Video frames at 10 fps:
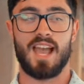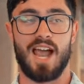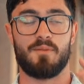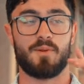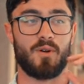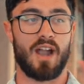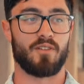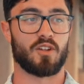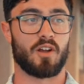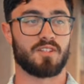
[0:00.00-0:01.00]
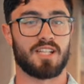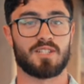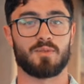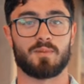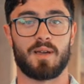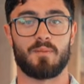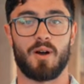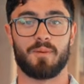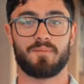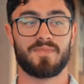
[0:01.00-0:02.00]
I remember having a conversation with my
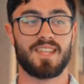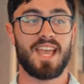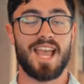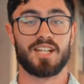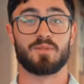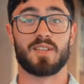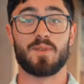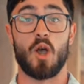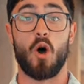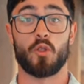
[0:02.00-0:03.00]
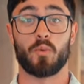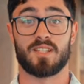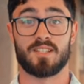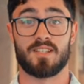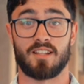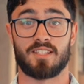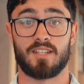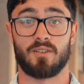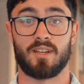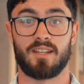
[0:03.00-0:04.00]
mom, and she was giving me all the reasons not to
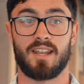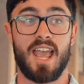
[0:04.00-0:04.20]
do it.